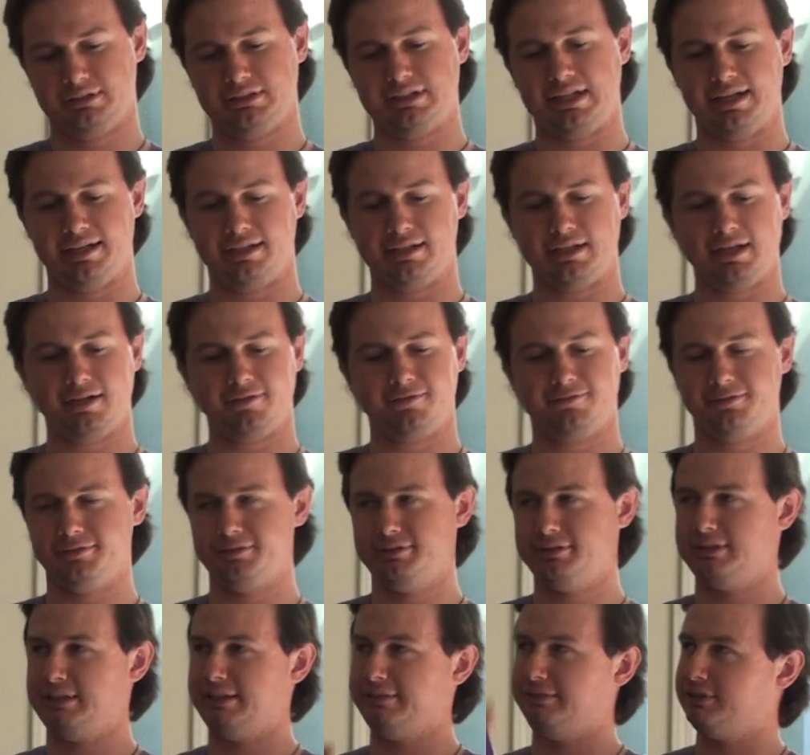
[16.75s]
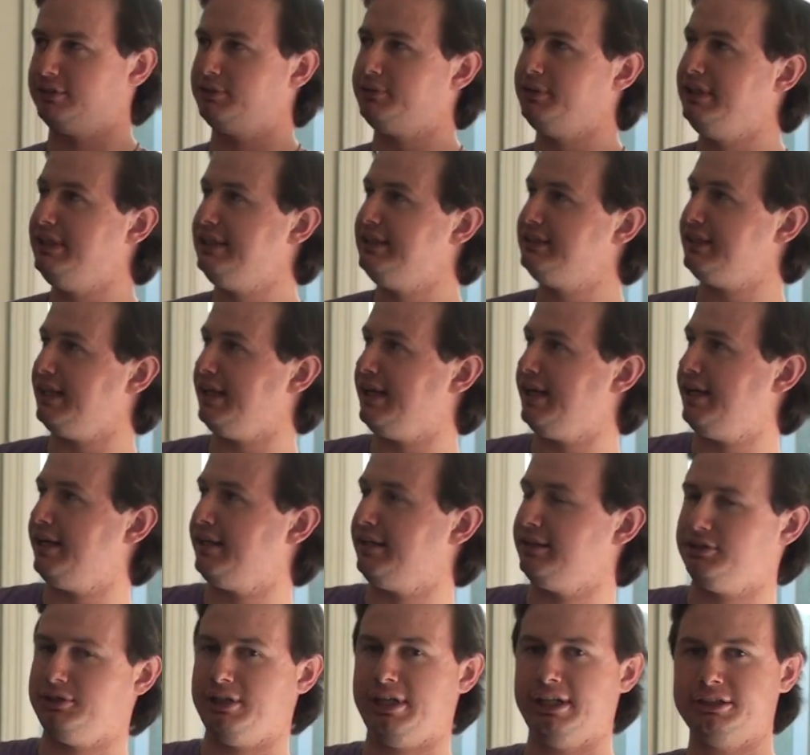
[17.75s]
Tie it off, give it a squeeze
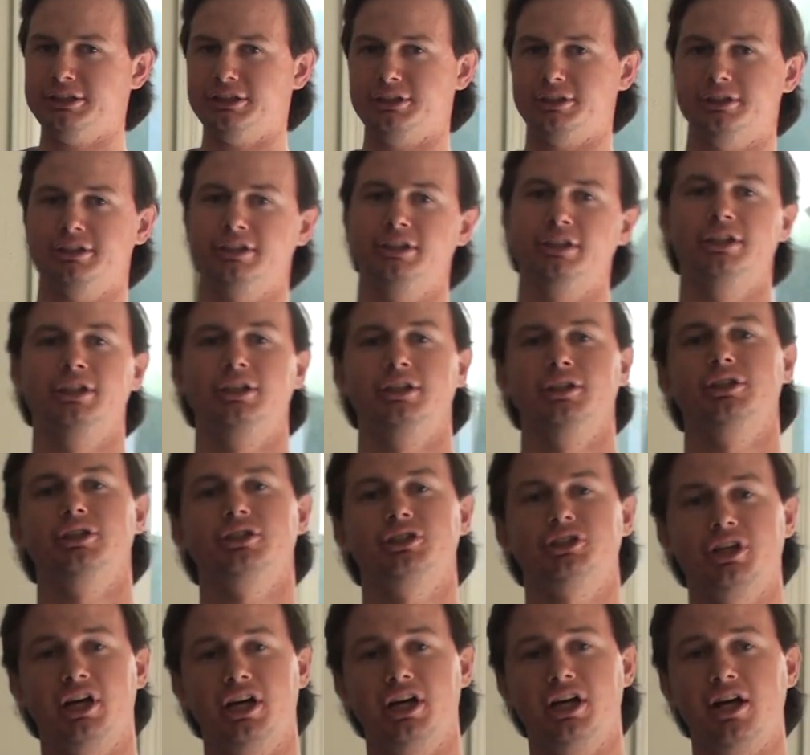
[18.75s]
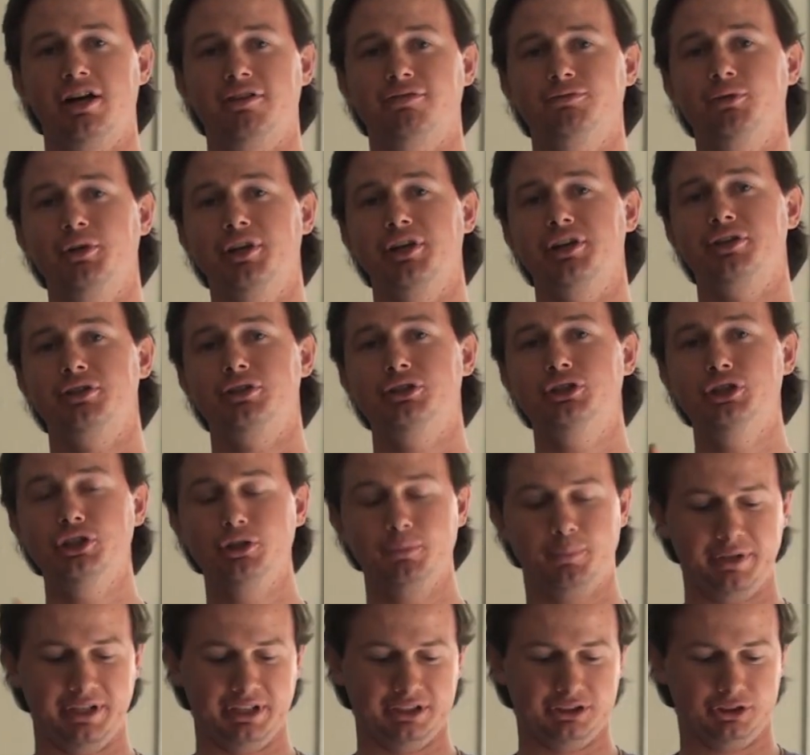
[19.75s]
and stretch. You're gonna start off with
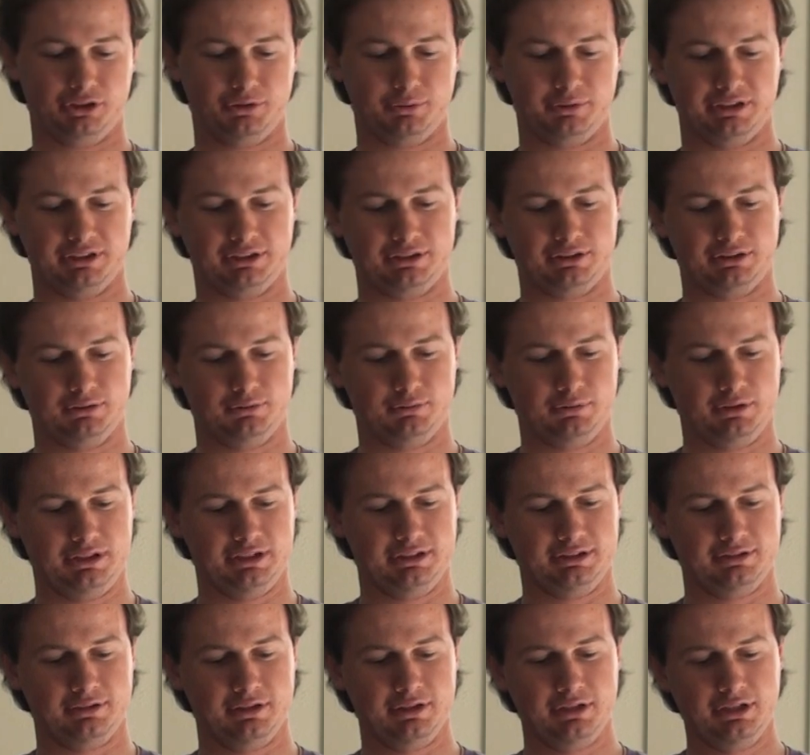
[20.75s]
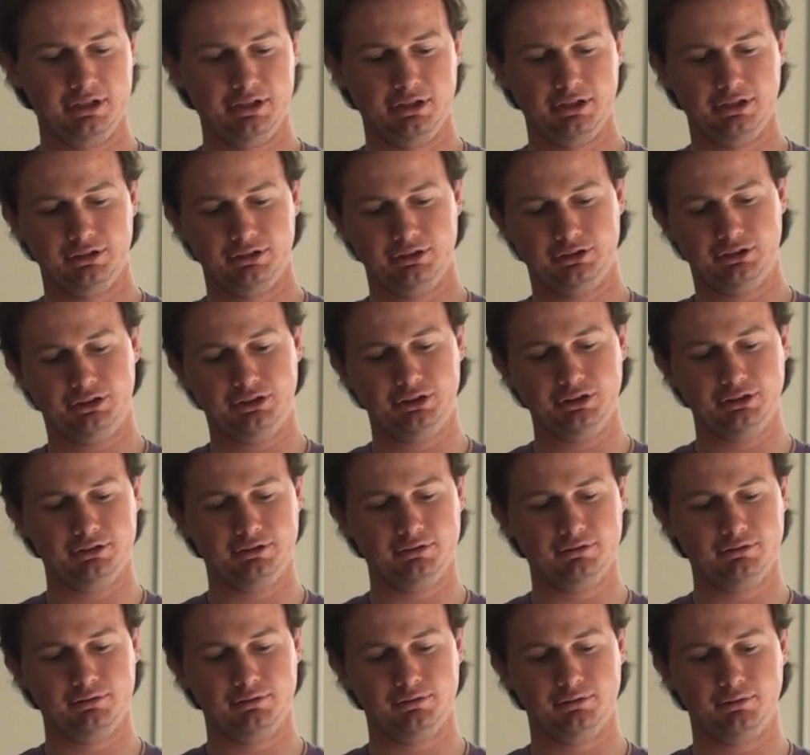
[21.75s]
two pinch twists. So one,
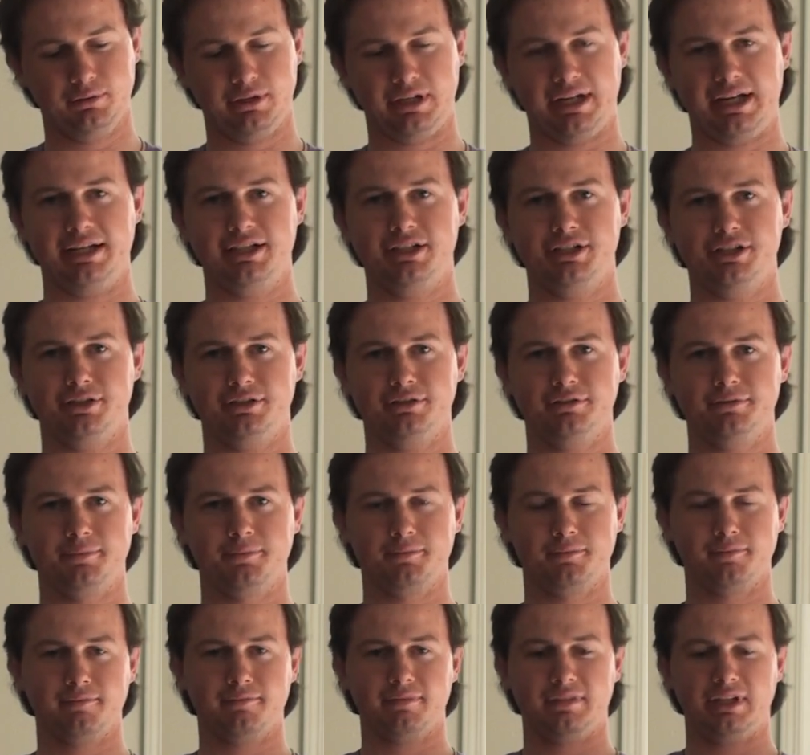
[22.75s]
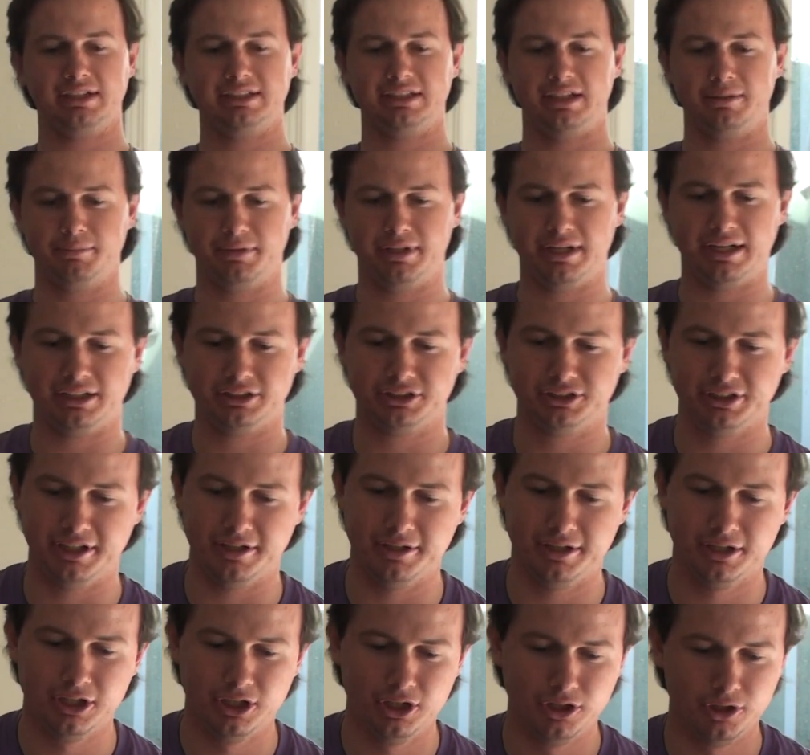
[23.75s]
two. What I do is I'm gonna
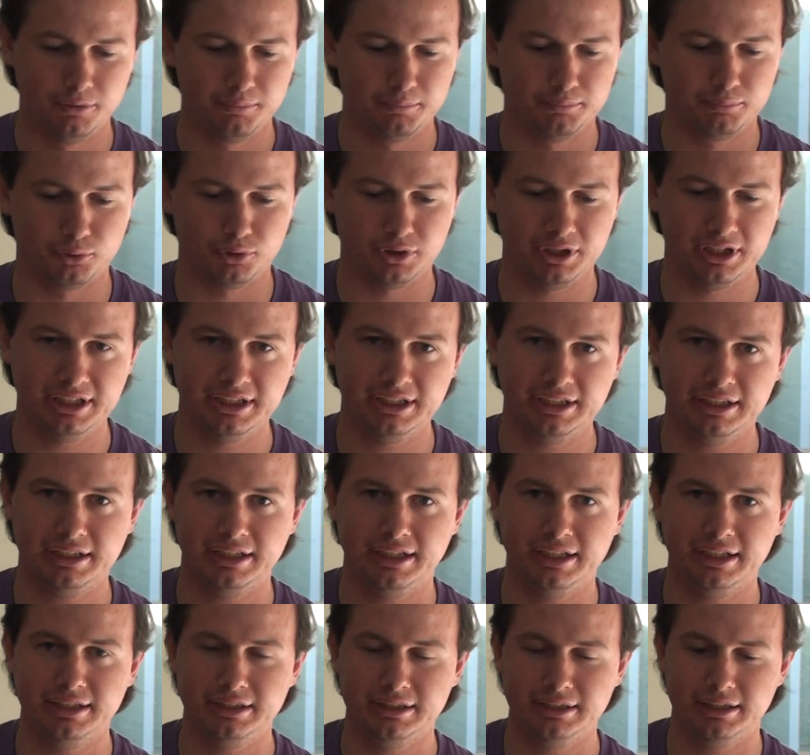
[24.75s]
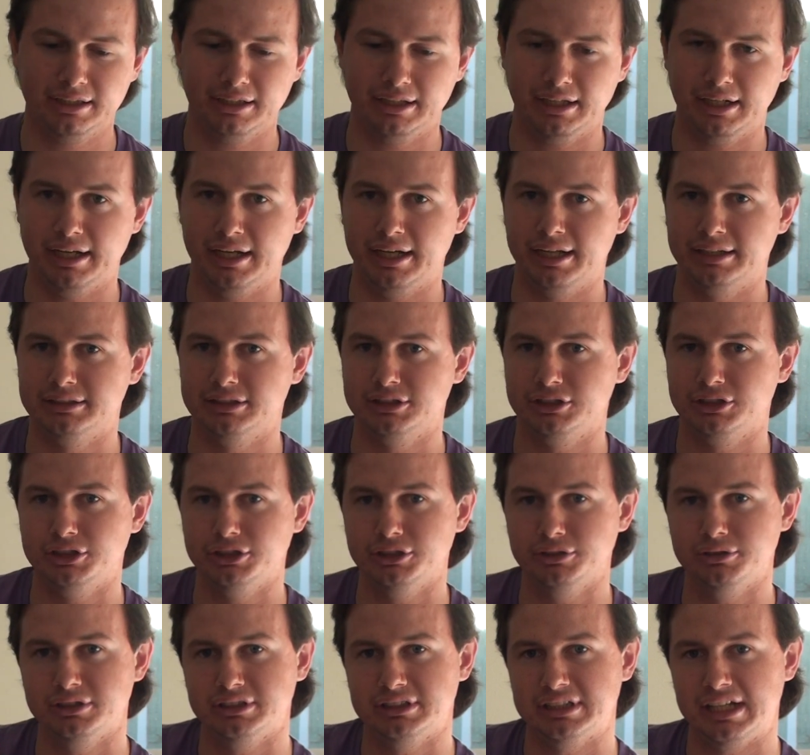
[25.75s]
actually bring it in and just
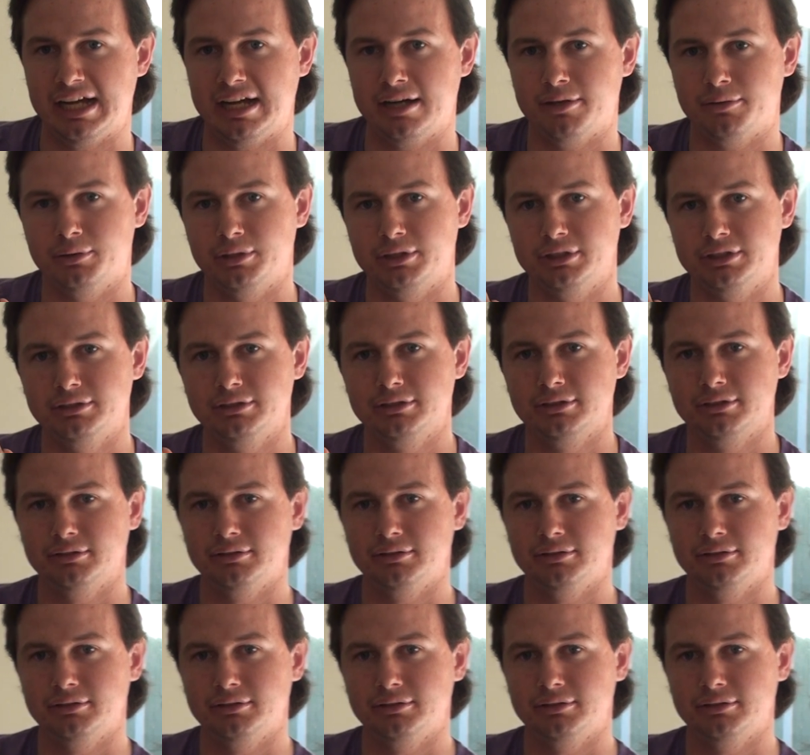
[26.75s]
use that one.